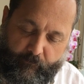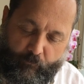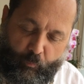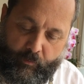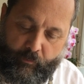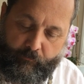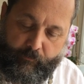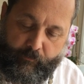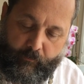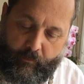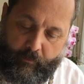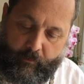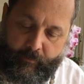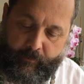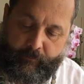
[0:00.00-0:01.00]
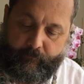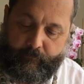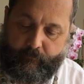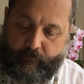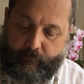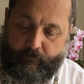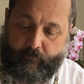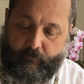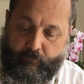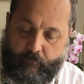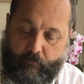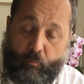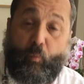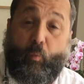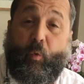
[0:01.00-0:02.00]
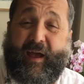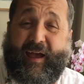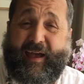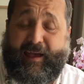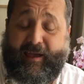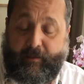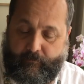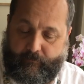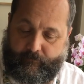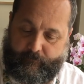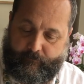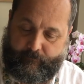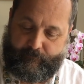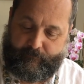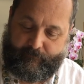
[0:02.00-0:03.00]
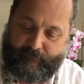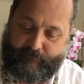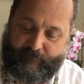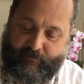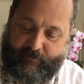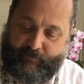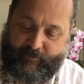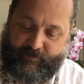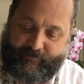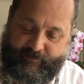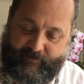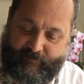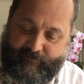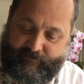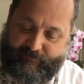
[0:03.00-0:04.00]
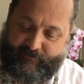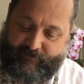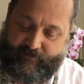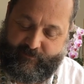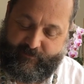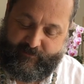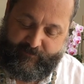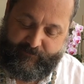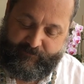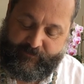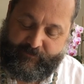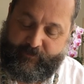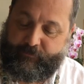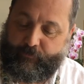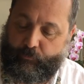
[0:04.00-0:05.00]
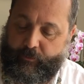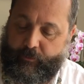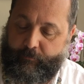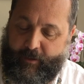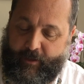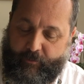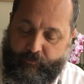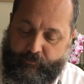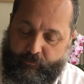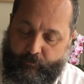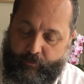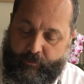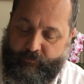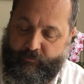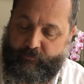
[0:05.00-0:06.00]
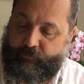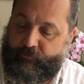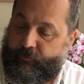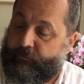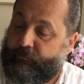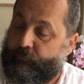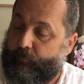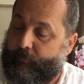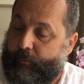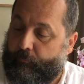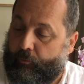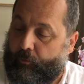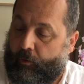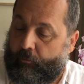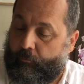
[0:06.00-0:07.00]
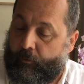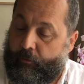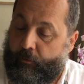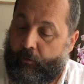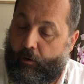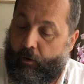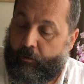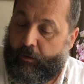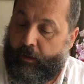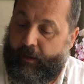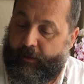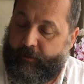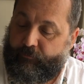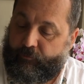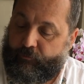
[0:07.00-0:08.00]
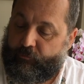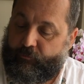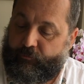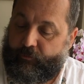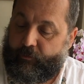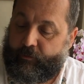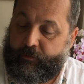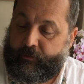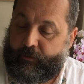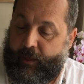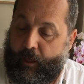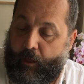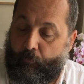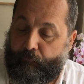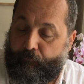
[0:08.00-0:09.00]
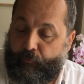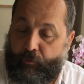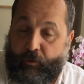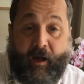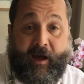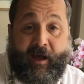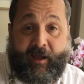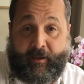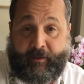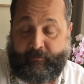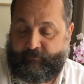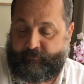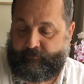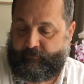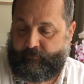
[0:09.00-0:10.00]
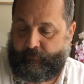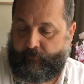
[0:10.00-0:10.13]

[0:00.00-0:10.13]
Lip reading: Went over the line. Wah. Not a big deal. Doesn't really matter too much. It's just, remember, our lines are just helpful guides.